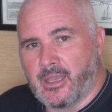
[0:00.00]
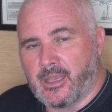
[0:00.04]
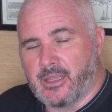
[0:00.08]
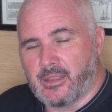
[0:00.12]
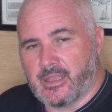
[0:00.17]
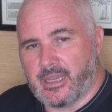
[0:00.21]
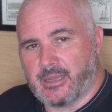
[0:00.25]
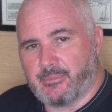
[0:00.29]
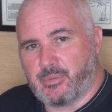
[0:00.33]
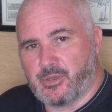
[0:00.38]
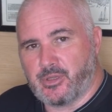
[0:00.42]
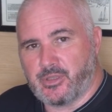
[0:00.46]

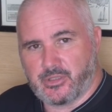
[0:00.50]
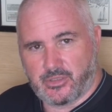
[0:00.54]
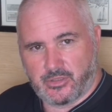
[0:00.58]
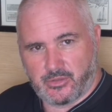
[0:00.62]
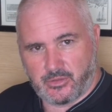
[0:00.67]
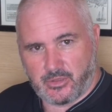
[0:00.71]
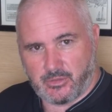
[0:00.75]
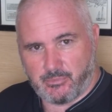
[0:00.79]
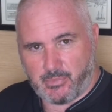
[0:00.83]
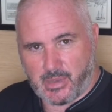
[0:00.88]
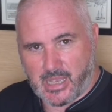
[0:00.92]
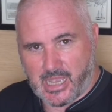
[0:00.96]
That person
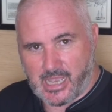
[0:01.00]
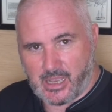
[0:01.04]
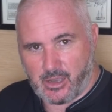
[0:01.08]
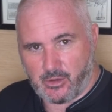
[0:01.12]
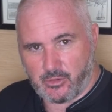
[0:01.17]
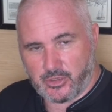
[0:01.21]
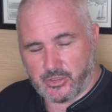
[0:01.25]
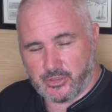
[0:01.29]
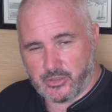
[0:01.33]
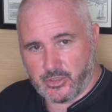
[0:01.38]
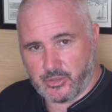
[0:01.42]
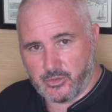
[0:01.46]
on the bow
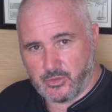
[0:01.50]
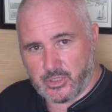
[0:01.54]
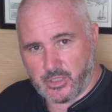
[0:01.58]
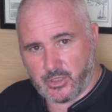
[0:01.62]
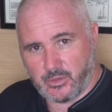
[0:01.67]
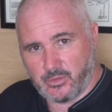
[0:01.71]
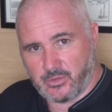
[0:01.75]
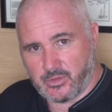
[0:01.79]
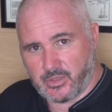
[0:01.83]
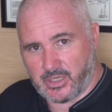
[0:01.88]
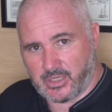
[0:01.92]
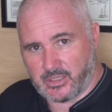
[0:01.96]
can do
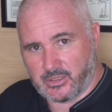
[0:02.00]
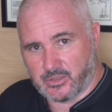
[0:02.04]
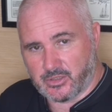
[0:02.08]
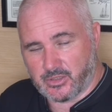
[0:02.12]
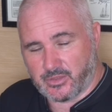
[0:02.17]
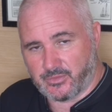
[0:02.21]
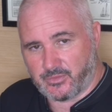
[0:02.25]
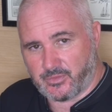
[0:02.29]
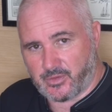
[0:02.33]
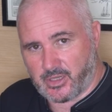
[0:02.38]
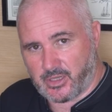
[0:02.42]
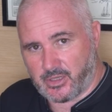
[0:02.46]
two things.
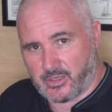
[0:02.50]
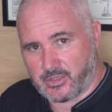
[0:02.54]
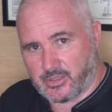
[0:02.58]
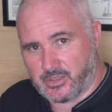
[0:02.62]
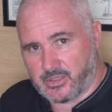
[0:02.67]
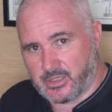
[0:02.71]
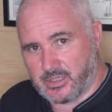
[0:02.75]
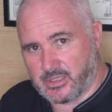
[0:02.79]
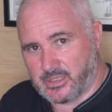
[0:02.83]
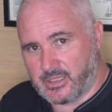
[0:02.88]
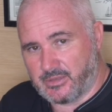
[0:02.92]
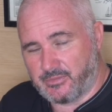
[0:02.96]
The
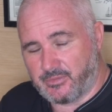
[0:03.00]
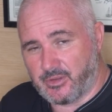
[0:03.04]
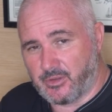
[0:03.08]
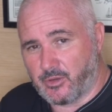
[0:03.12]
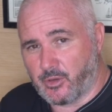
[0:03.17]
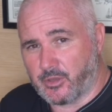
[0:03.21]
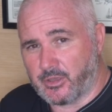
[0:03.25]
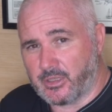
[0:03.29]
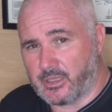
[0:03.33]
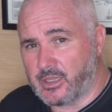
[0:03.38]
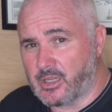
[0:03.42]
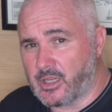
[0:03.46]
first is if you've
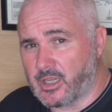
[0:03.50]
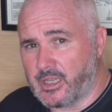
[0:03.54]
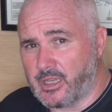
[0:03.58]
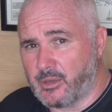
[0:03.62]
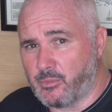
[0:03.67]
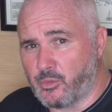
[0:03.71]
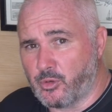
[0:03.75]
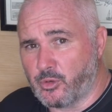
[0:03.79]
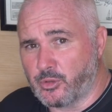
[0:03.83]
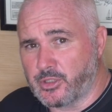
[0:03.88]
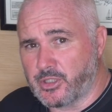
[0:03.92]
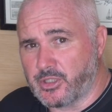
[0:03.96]
got in clear
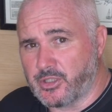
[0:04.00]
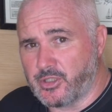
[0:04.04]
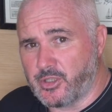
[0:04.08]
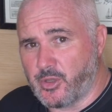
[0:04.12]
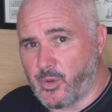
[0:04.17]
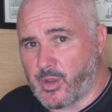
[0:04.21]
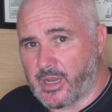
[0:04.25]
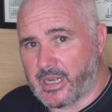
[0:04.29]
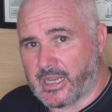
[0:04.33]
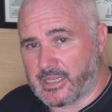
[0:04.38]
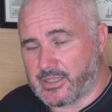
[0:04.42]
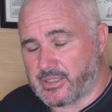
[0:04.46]
waters,
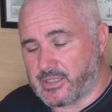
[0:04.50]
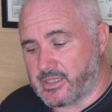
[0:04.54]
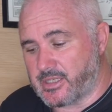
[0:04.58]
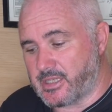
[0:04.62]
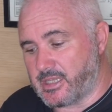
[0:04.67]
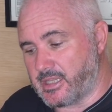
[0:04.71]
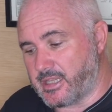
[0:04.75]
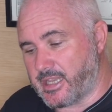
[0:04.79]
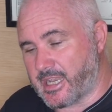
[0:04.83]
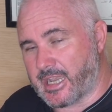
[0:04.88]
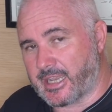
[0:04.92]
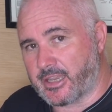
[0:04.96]
you can actually
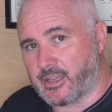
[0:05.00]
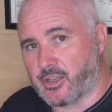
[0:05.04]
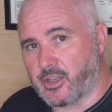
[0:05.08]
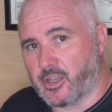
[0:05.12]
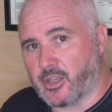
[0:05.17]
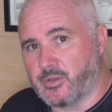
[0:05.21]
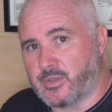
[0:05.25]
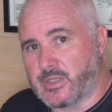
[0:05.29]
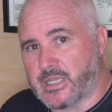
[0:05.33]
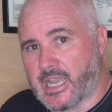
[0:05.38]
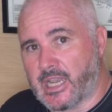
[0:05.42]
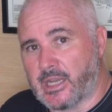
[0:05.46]
see the anchor
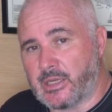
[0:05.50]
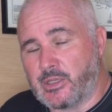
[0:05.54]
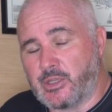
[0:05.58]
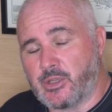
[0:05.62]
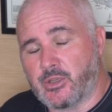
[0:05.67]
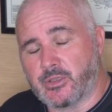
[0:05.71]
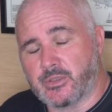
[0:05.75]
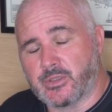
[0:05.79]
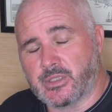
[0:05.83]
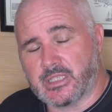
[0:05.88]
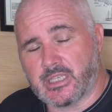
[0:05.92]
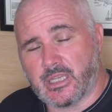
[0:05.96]
go down and you
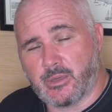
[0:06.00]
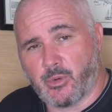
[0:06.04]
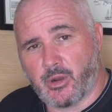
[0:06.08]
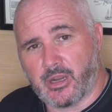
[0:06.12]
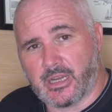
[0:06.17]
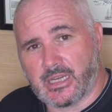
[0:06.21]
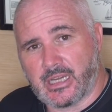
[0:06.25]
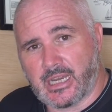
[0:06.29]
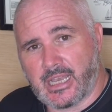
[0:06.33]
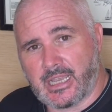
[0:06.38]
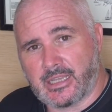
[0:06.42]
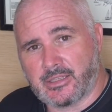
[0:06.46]
can see where
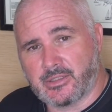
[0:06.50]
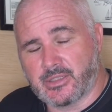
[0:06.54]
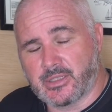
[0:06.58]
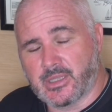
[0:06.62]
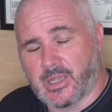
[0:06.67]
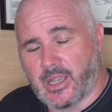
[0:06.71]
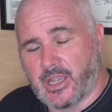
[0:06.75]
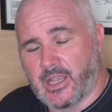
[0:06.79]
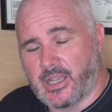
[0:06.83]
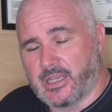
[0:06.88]
it lands.